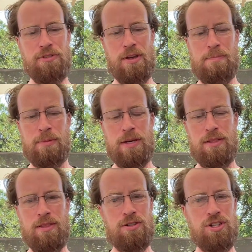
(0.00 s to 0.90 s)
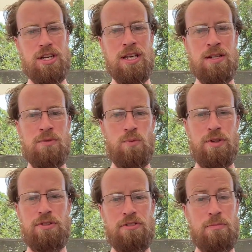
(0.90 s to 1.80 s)
supplement the sheen
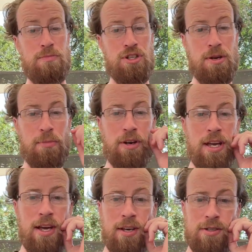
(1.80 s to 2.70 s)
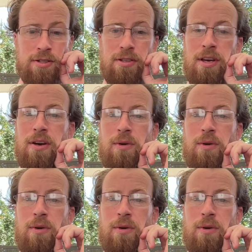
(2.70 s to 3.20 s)
with some shimmery inks,